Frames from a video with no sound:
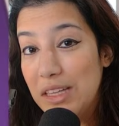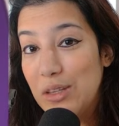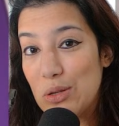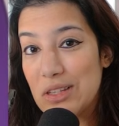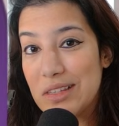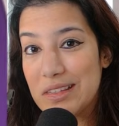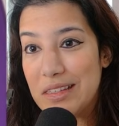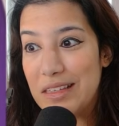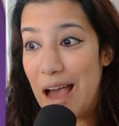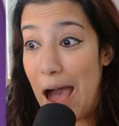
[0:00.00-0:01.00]
interesting to
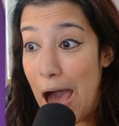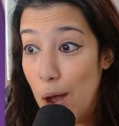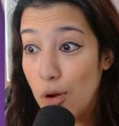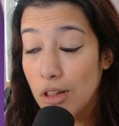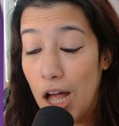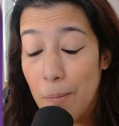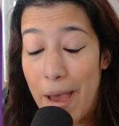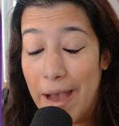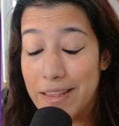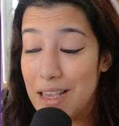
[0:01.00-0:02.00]
see how cloud
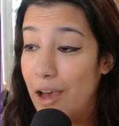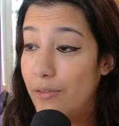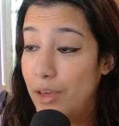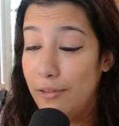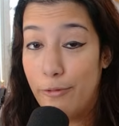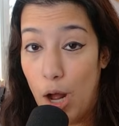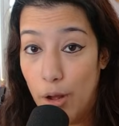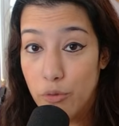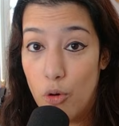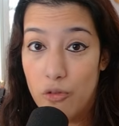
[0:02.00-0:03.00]
pads have
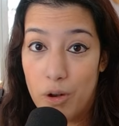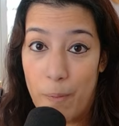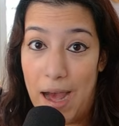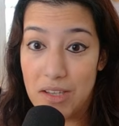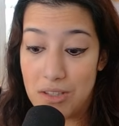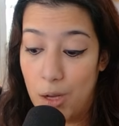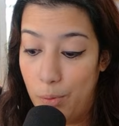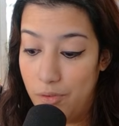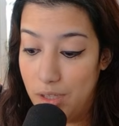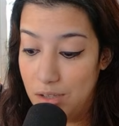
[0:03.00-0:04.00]
evolved over the past
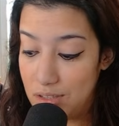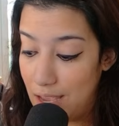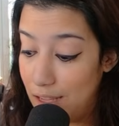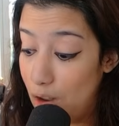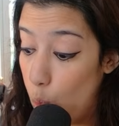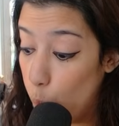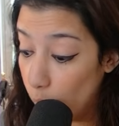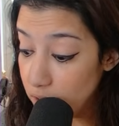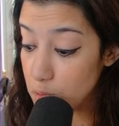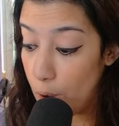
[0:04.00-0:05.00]
couple of years, and
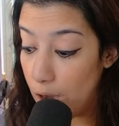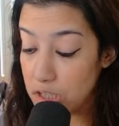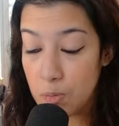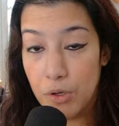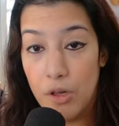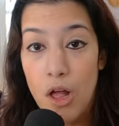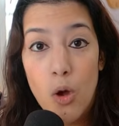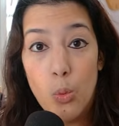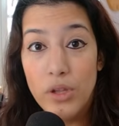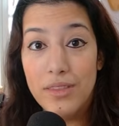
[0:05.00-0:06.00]
what is possible
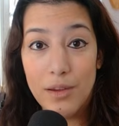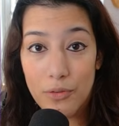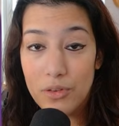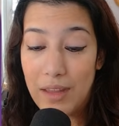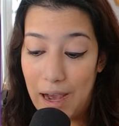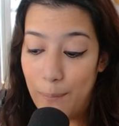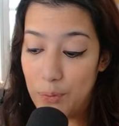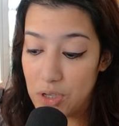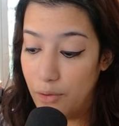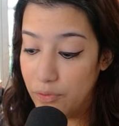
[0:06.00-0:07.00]
with different
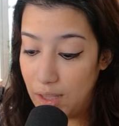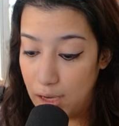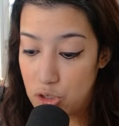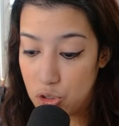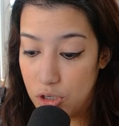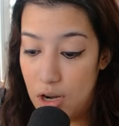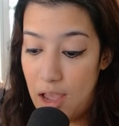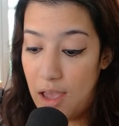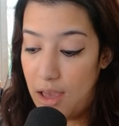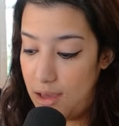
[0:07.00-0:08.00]
types of texture,
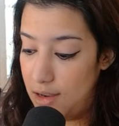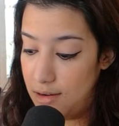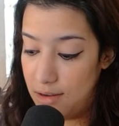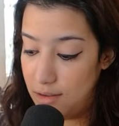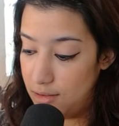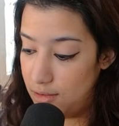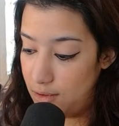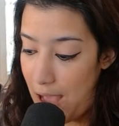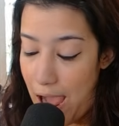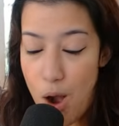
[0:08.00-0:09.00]
and
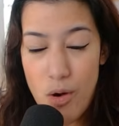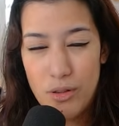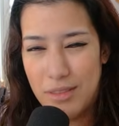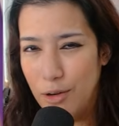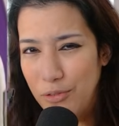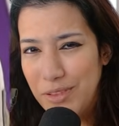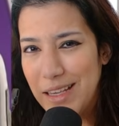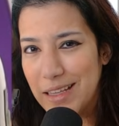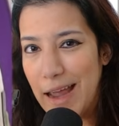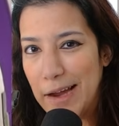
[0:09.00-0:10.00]
how different
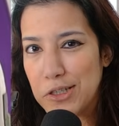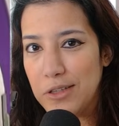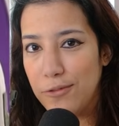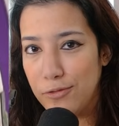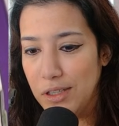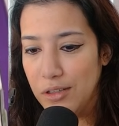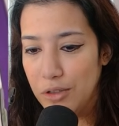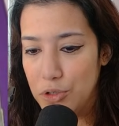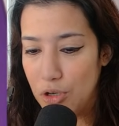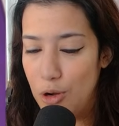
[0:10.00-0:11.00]
it can actually
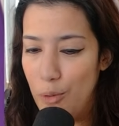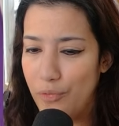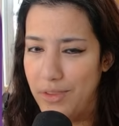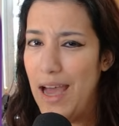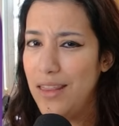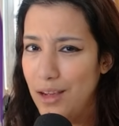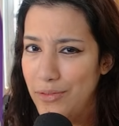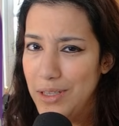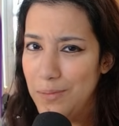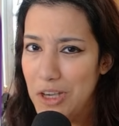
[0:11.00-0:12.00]
feel. So that
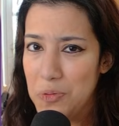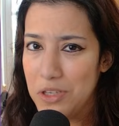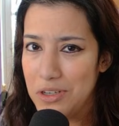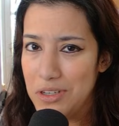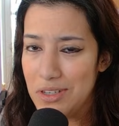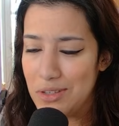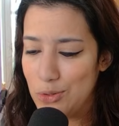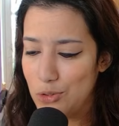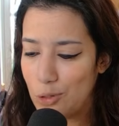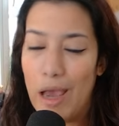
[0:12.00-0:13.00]
definitely makes me curious
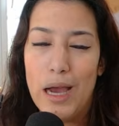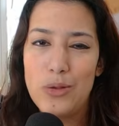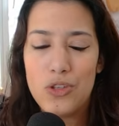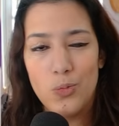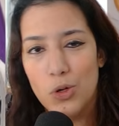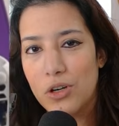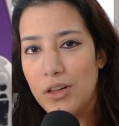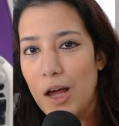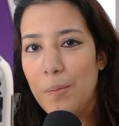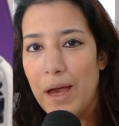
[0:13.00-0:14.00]
to try out some more
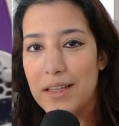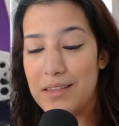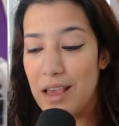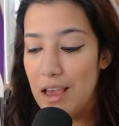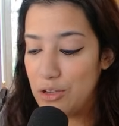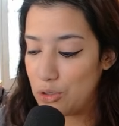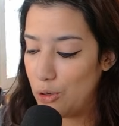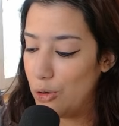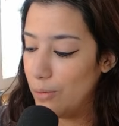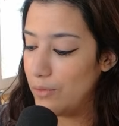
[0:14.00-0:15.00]
cloud pads.
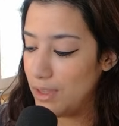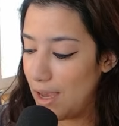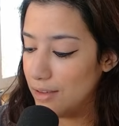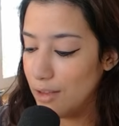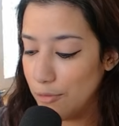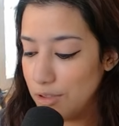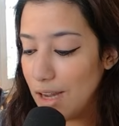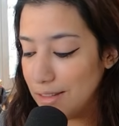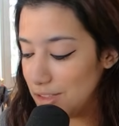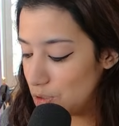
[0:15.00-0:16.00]
So yeah, definitely
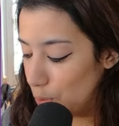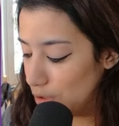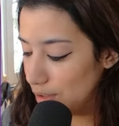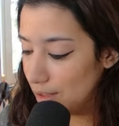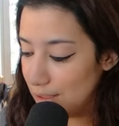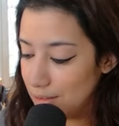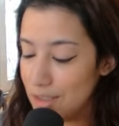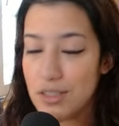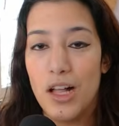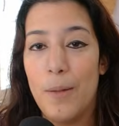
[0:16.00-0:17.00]
not disappointed in
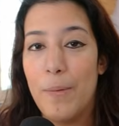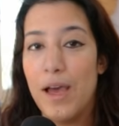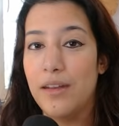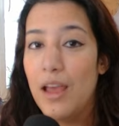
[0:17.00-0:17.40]
this cloud pad.